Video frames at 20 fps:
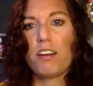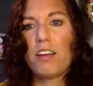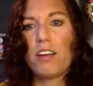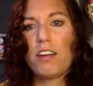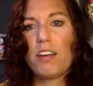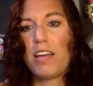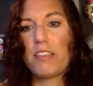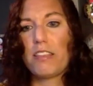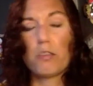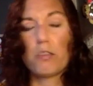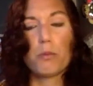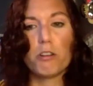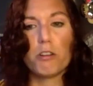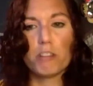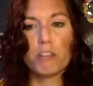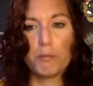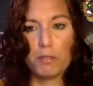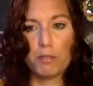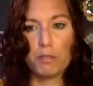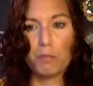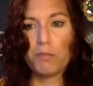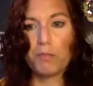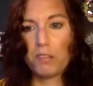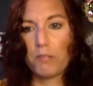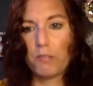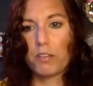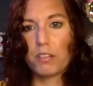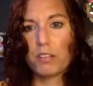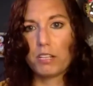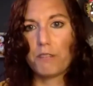And this program is
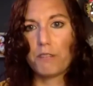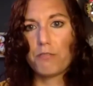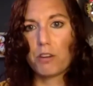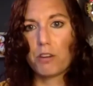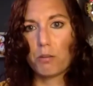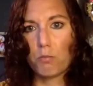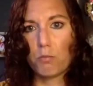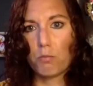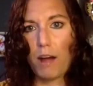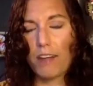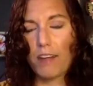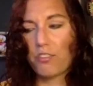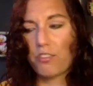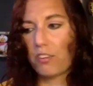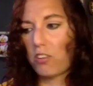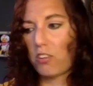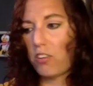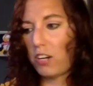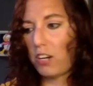specifically for Rochester.